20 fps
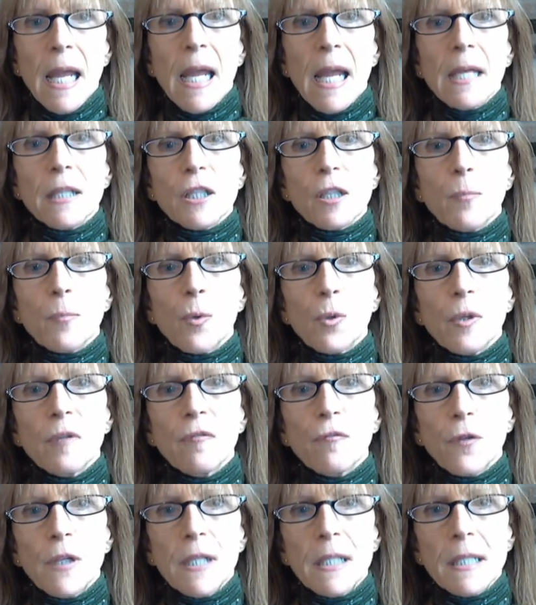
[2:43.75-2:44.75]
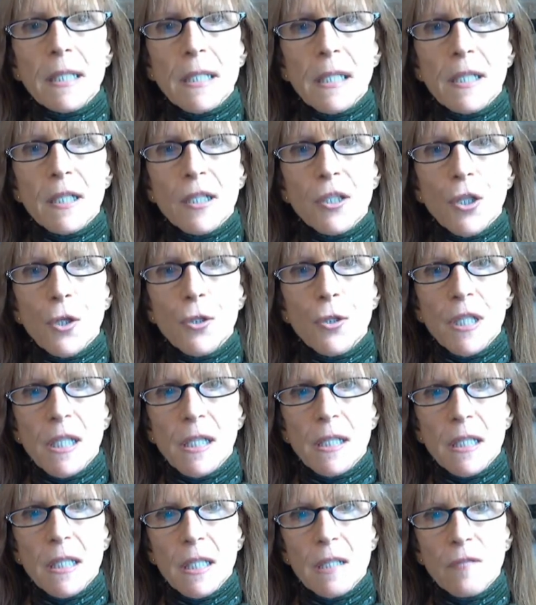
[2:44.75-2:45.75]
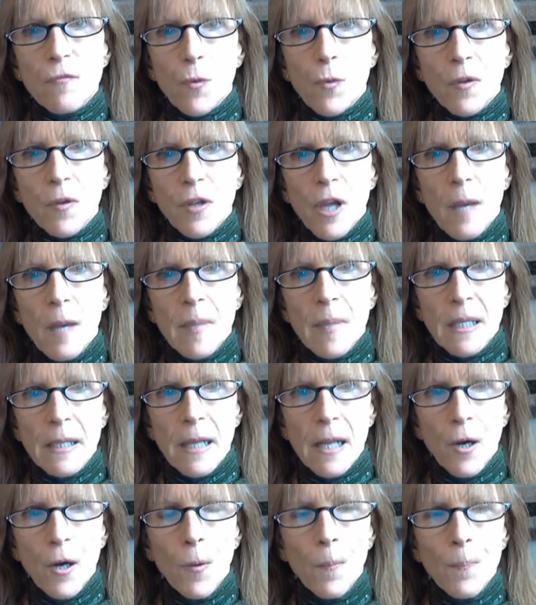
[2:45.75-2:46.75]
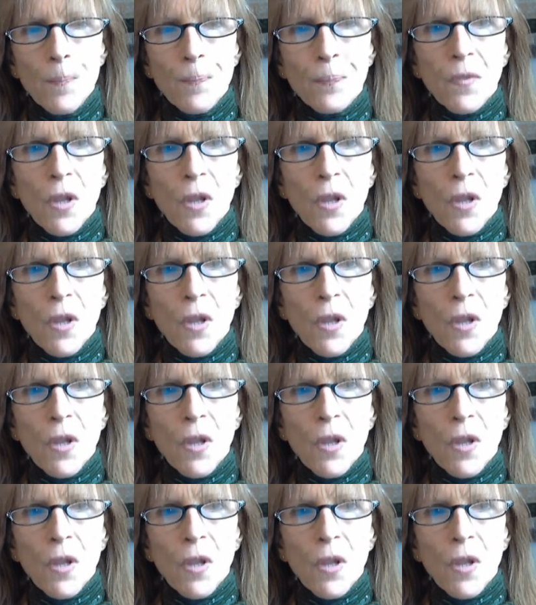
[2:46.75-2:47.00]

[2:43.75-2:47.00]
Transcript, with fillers: and supportive friends and associates is forthcoming now.